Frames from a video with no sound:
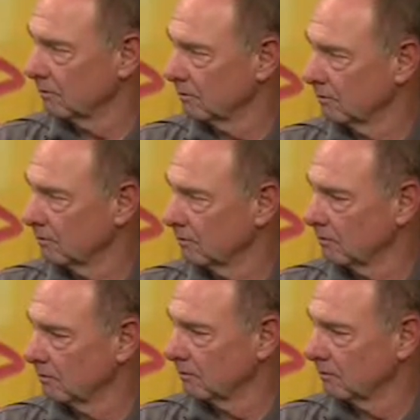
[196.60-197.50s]

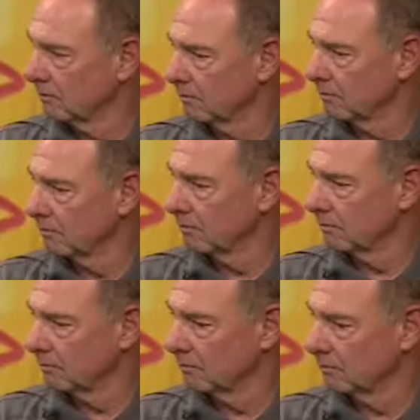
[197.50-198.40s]

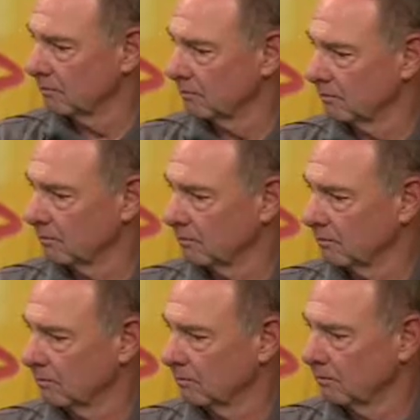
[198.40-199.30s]

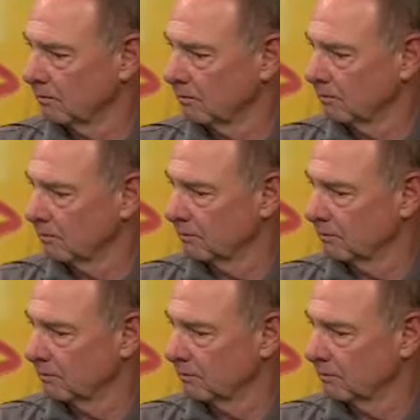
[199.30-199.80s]
No words are spoken by the person on screen.